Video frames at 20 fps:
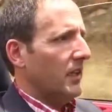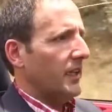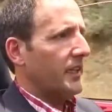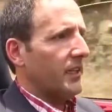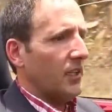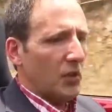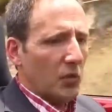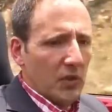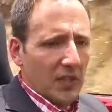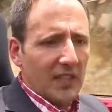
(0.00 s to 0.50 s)

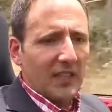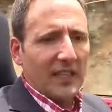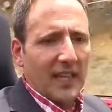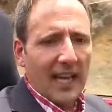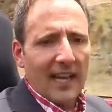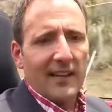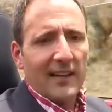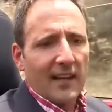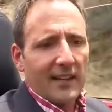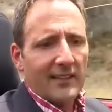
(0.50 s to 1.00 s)
Like you can
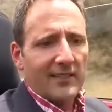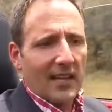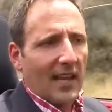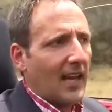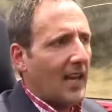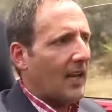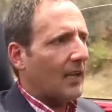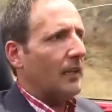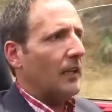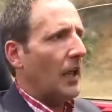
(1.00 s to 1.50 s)
get a
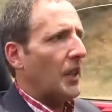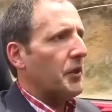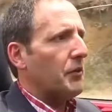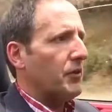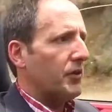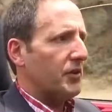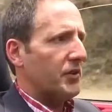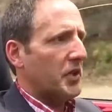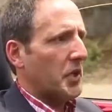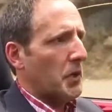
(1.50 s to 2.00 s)
tan
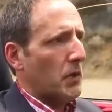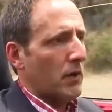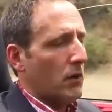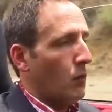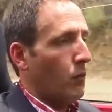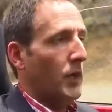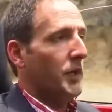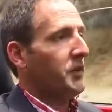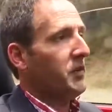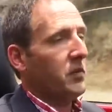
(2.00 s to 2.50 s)
leather
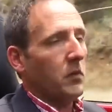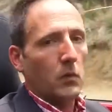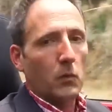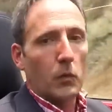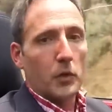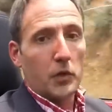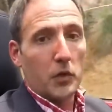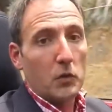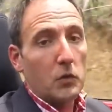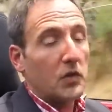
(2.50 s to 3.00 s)
interior, which
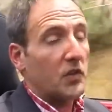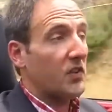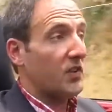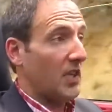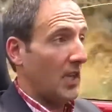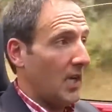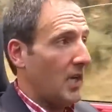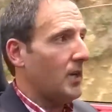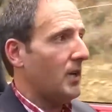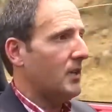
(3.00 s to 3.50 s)
when you
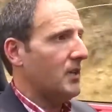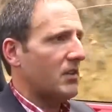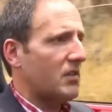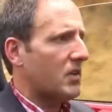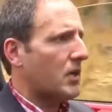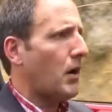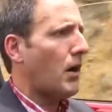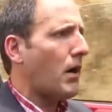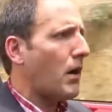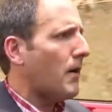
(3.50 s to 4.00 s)
see it in
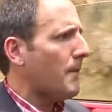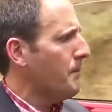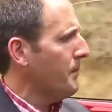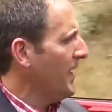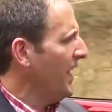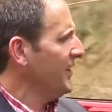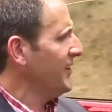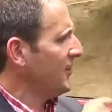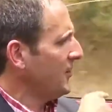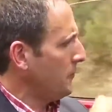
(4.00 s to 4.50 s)
this car,
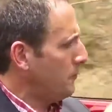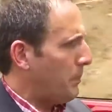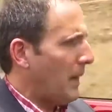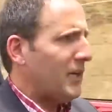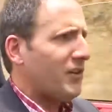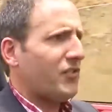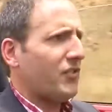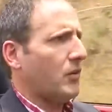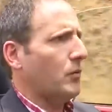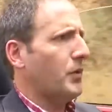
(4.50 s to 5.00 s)

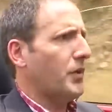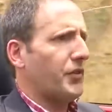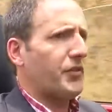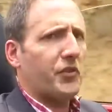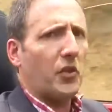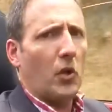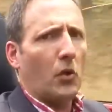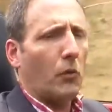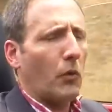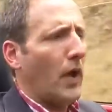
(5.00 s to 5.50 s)
especially with a
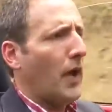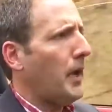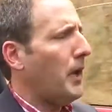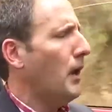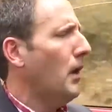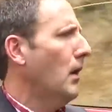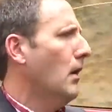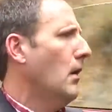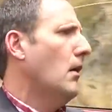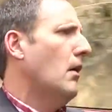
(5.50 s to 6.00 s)
Soul
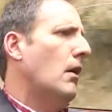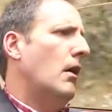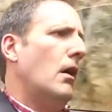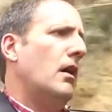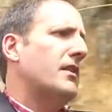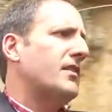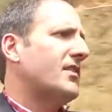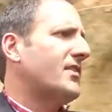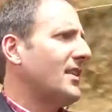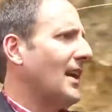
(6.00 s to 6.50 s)
Red,
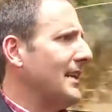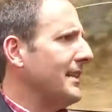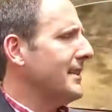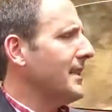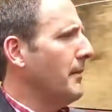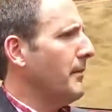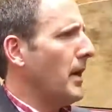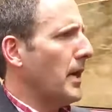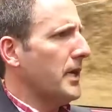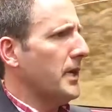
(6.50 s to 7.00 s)

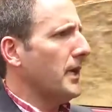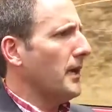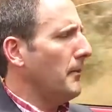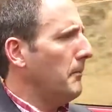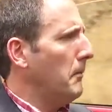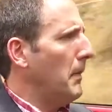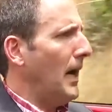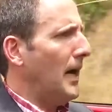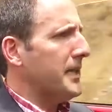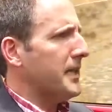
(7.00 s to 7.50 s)
Santa
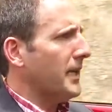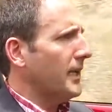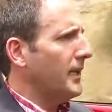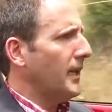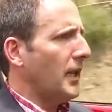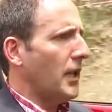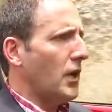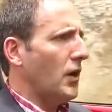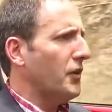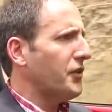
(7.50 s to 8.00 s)
Maria Madre
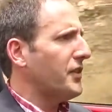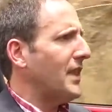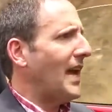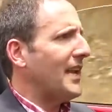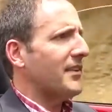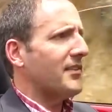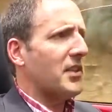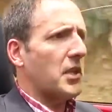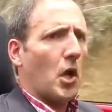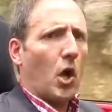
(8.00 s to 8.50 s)
de Dios,
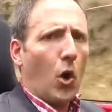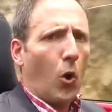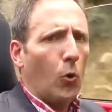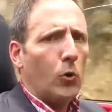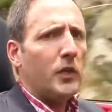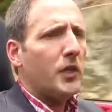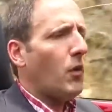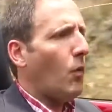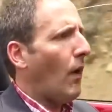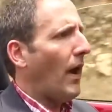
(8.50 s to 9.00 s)
that is the
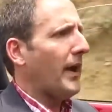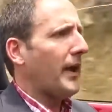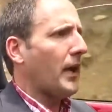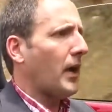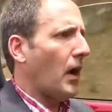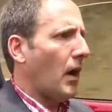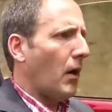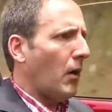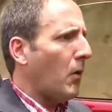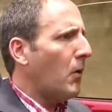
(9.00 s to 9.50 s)
only way to
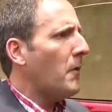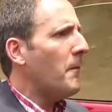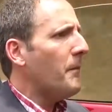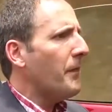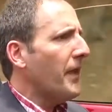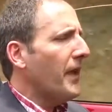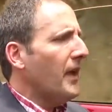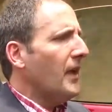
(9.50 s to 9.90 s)
go.